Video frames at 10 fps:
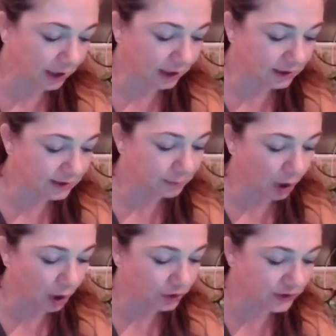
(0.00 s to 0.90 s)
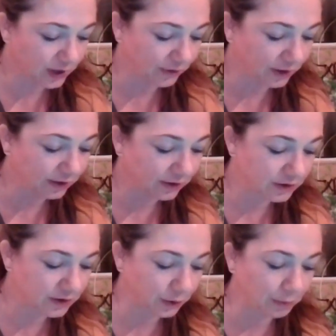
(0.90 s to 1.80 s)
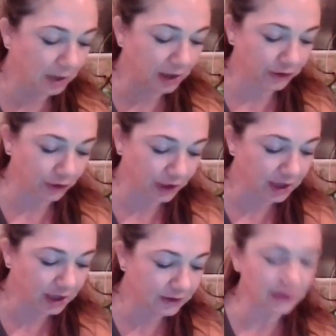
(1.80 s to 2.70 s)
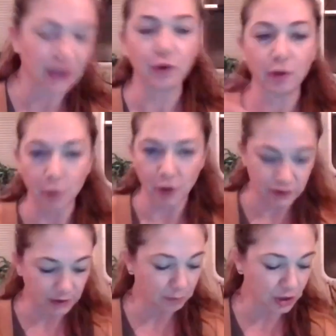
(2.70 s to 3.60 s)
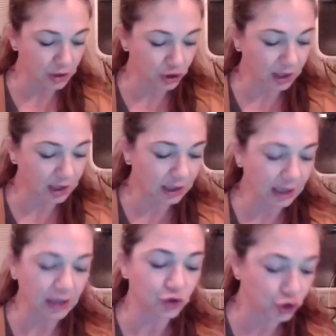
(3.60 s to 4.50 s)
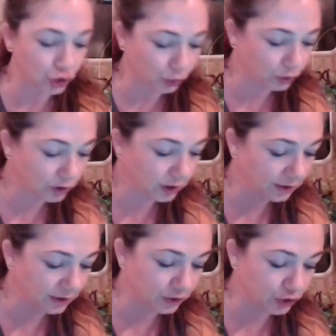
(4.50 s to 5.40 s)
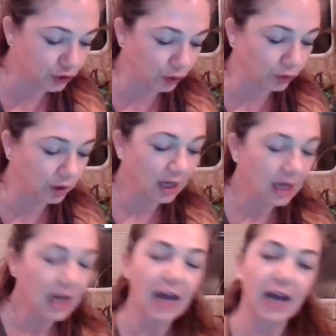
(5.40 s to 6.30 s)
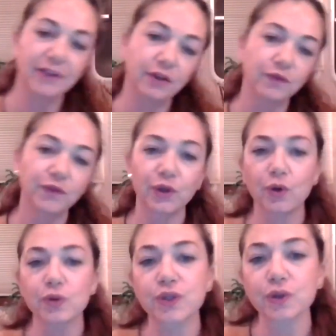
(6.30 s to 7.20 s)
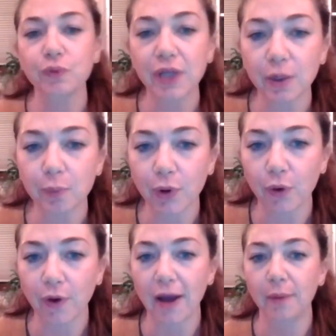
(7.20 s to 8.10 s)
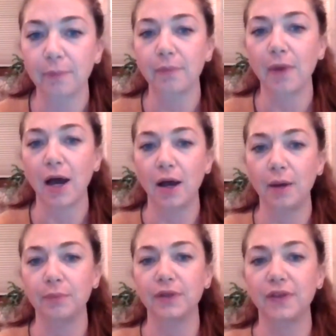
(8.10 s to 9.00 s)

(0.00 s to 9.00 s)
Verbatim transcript: begins march 7th to may 30th and then you immerse in michigan in june this june and then for the costa rica program um,